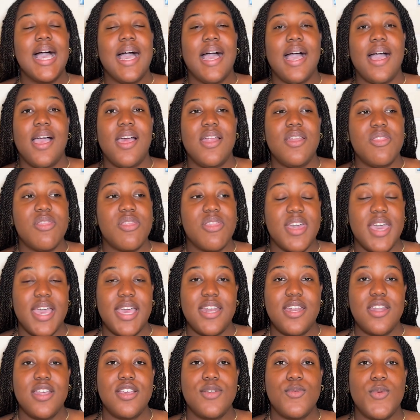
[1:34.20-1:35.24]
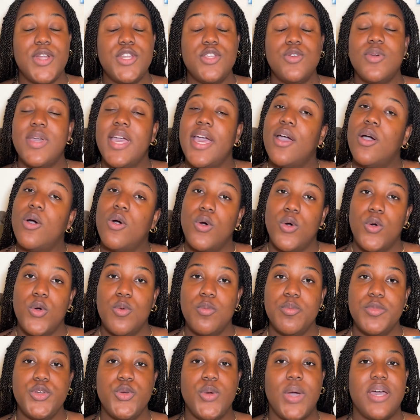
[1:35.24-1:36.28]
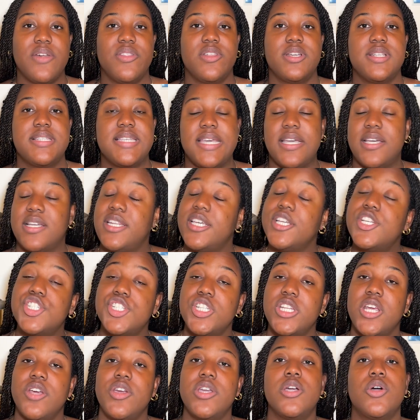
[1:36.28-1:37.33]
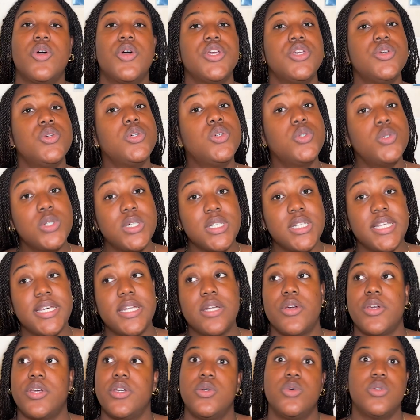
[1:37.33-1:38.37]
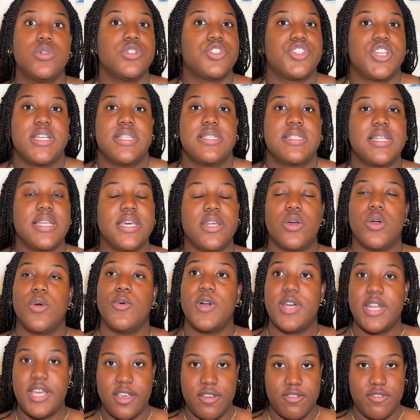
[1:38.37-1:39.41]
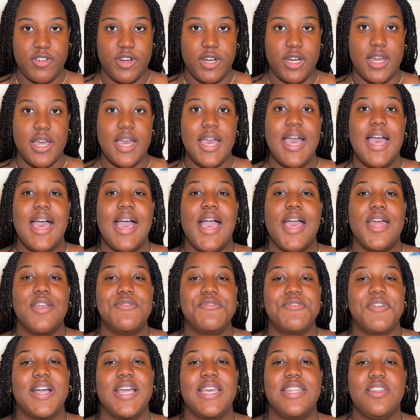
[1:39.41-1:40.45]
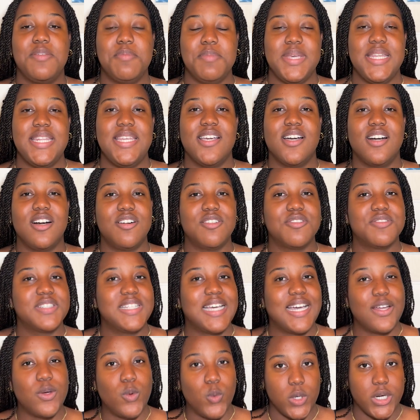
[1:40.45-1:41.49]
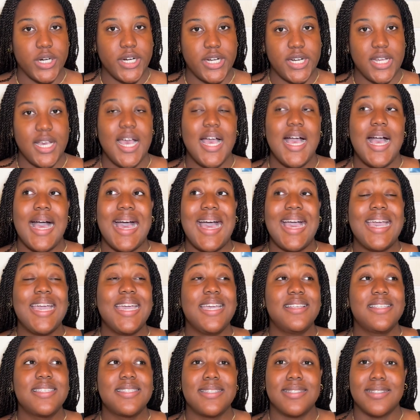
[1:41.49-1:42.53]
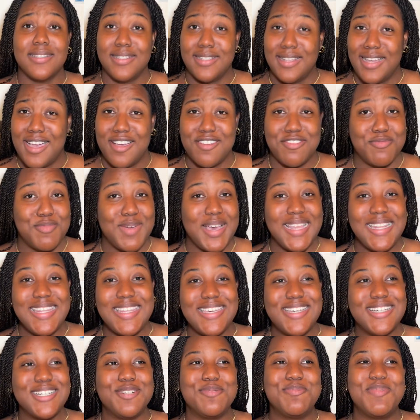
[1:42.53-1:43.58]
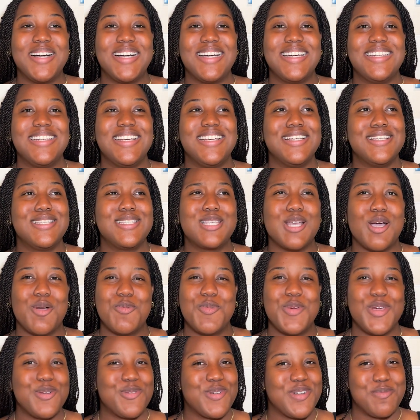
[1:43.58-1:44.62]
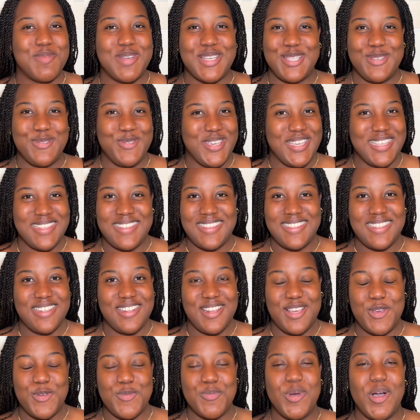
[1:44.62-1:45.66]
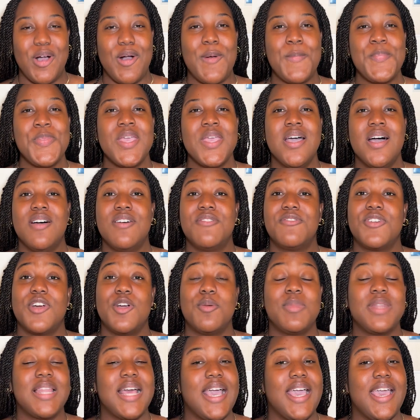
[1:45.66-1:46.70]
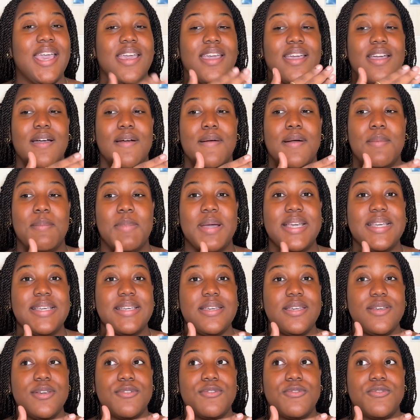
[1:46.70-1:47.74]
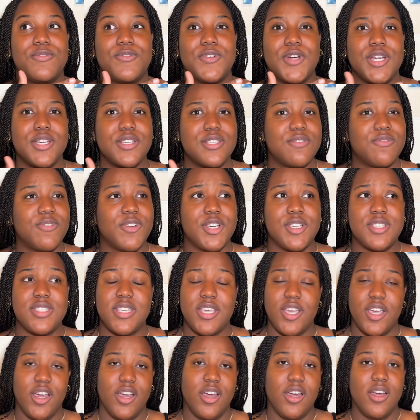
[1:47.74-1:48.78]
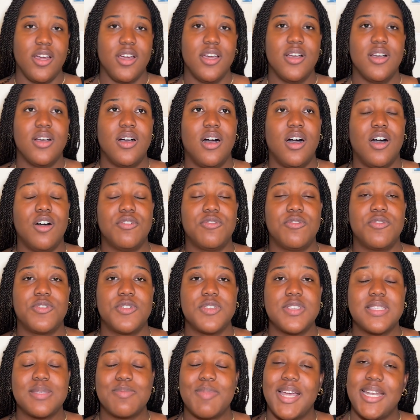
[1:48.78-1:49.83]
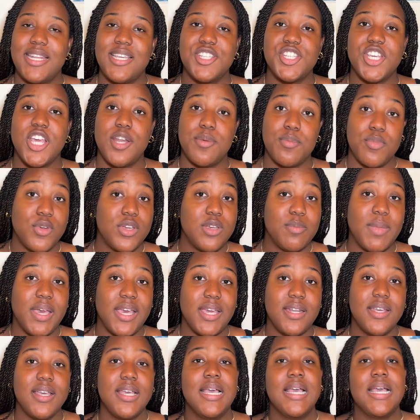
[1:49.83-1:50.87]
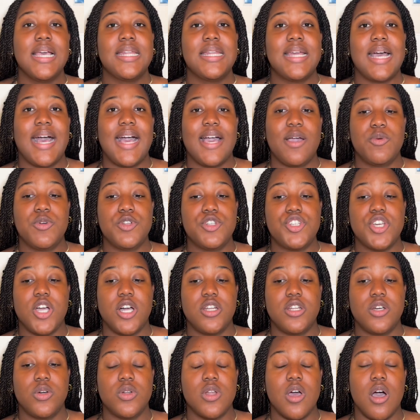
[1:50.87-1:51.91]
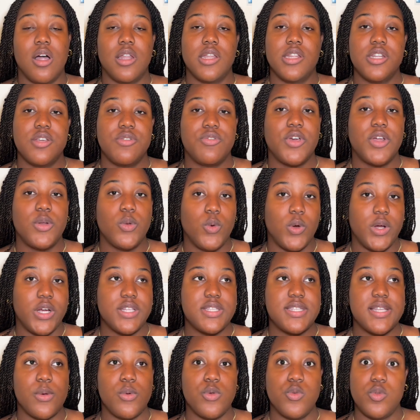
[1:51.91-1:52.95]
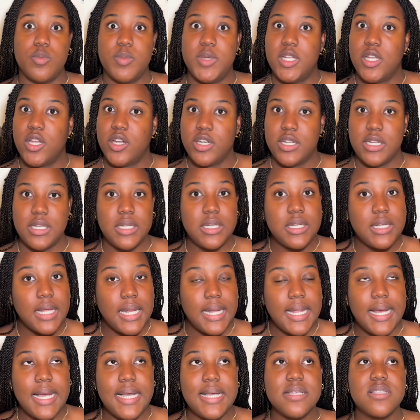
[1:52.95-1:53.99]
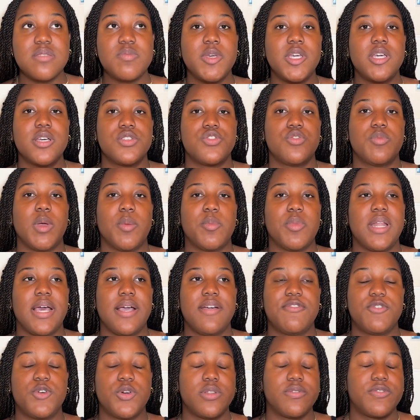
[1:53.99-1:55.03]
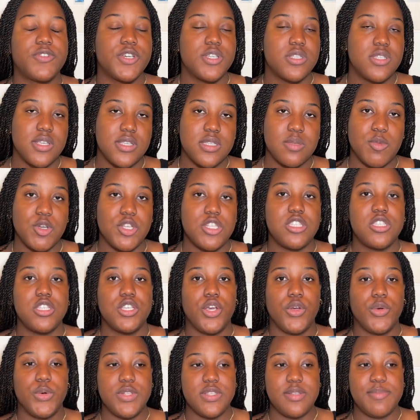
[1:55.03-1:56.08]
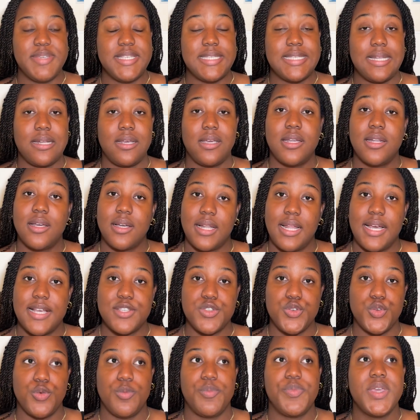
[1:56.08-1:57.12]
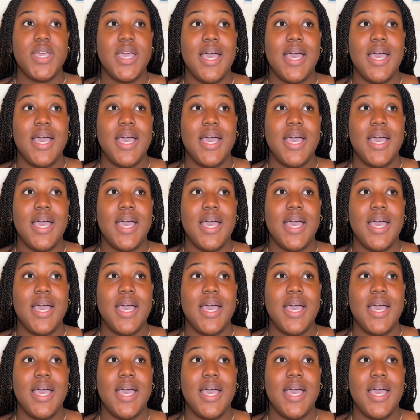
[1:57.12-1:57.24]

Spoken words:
and then when you get home, you either take a dictionary or you Google it or you Google Translate or whatever and find the meaning of that word. I still have my legal pad somewhere in one of my suitcases in Cuba from like my first year of Spanish and pre-med, that I would jot down all the different words that we would be learning in class, because remember that for the first 6 months you're going to be sitting in a classroom